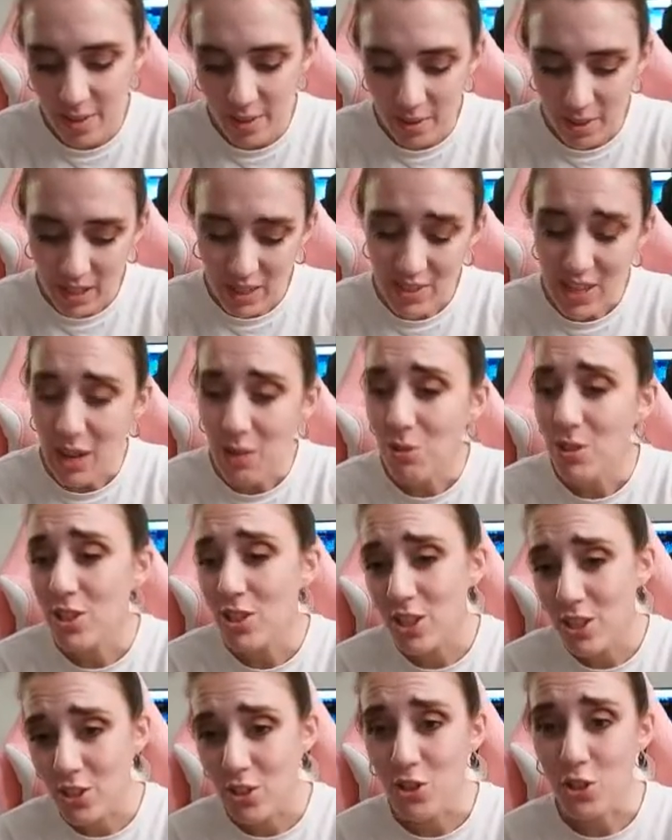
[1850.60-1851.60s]
Because I was
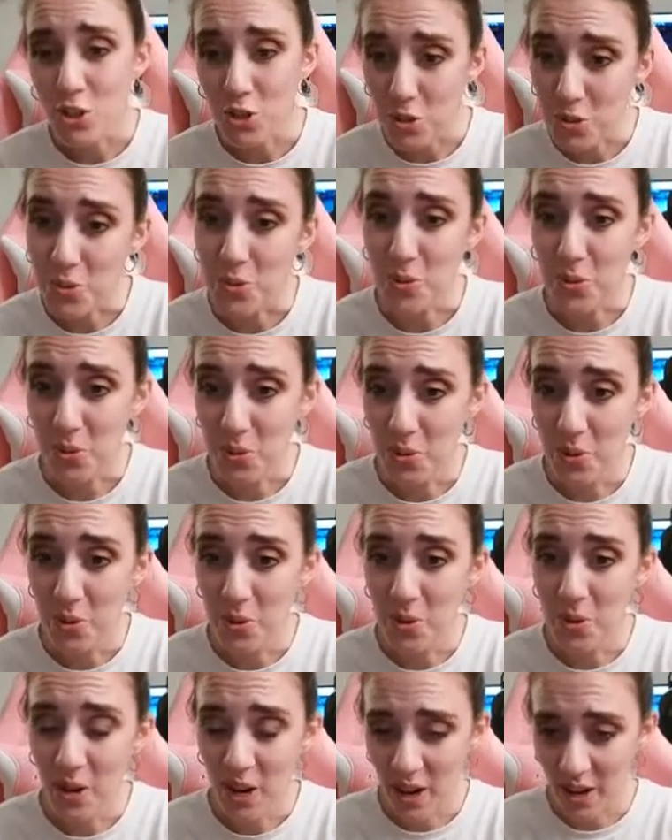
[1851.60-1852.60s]
just too
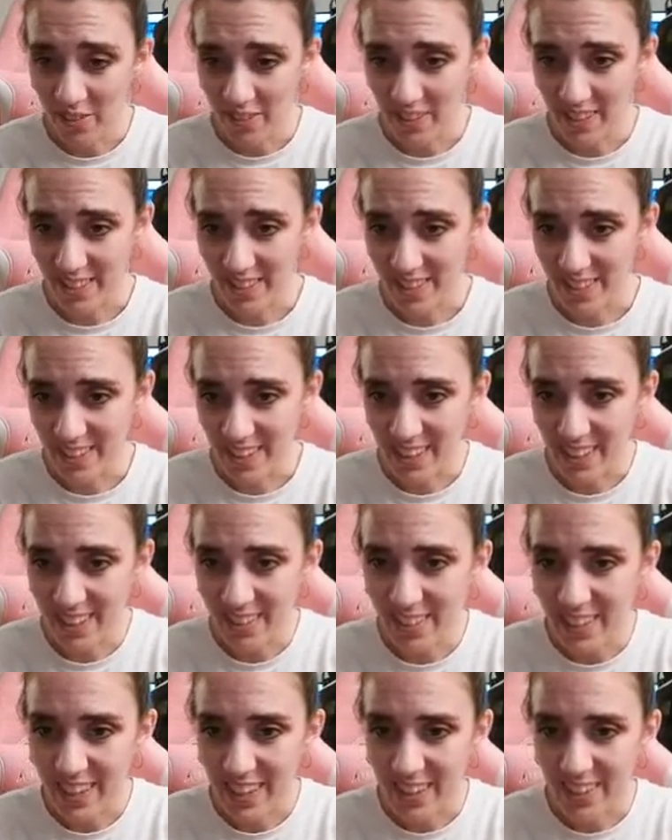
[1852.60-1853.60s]
cool, obviously. There
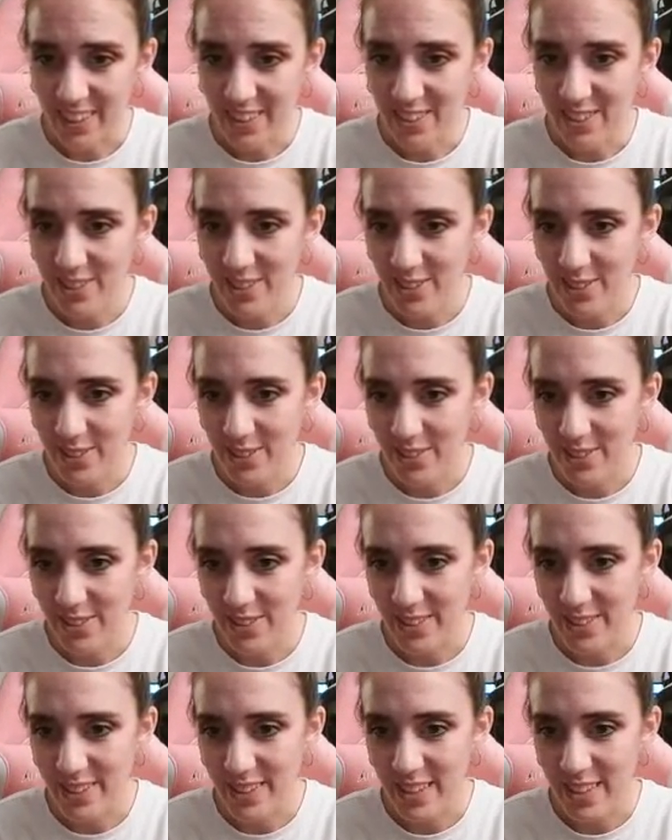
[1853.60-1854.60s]
we go. There's
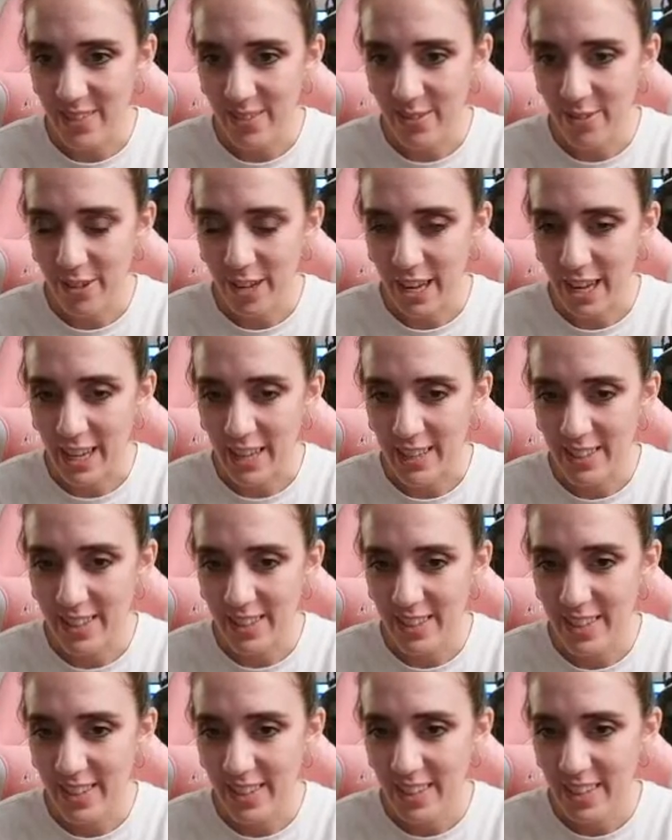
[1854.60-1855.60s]
Tutu's face.
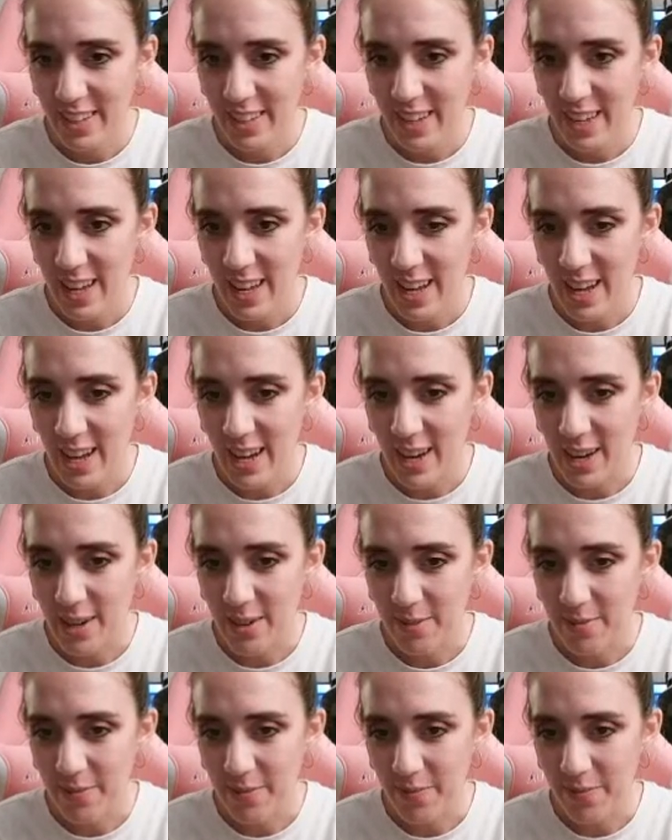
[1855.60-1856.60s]

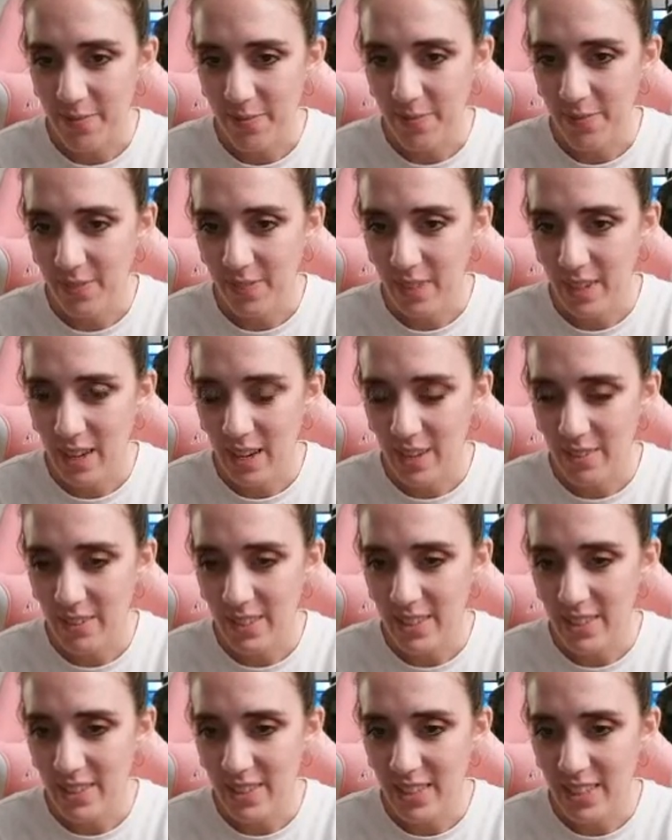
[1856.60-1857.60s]

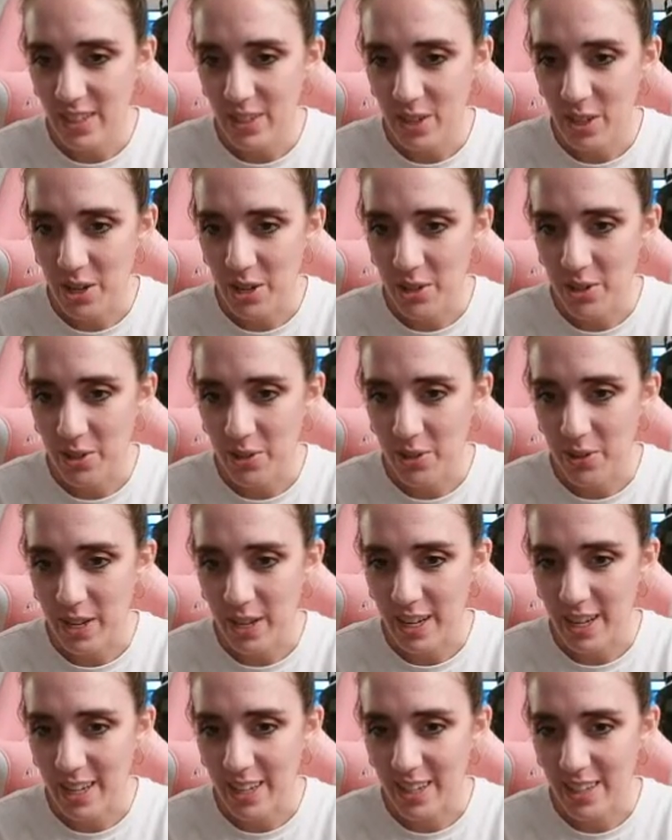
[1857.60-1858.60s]
Obviously
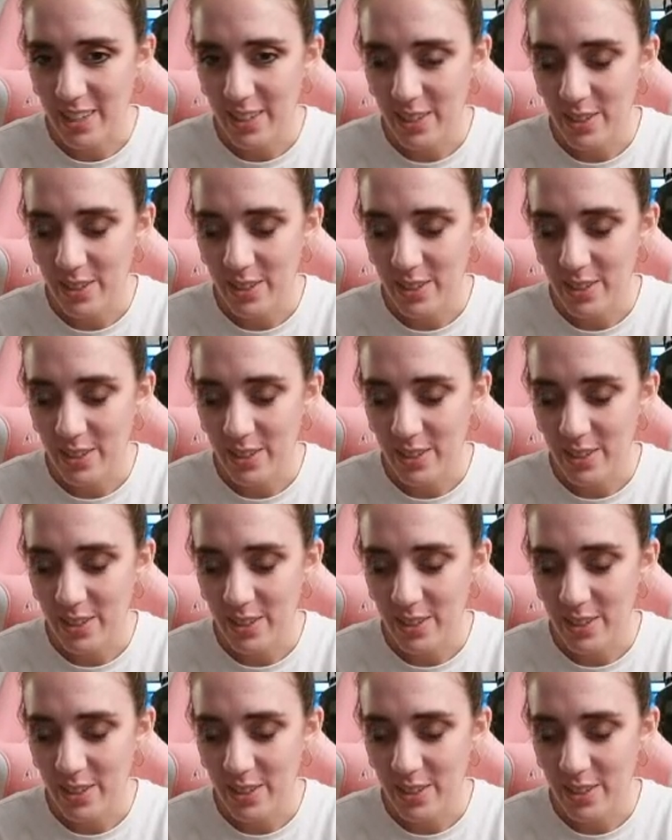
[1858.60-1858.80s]
no,